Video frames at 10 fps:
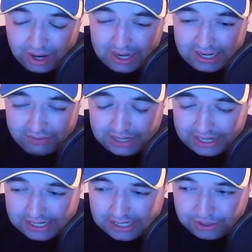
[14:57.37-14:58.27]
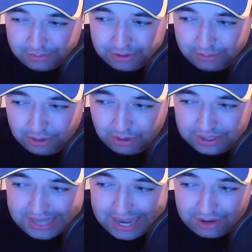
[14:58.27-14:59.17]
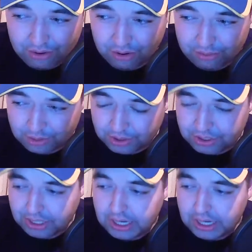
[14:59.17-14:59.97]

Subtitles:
I'll leave a link in the description below. It's €10 a month.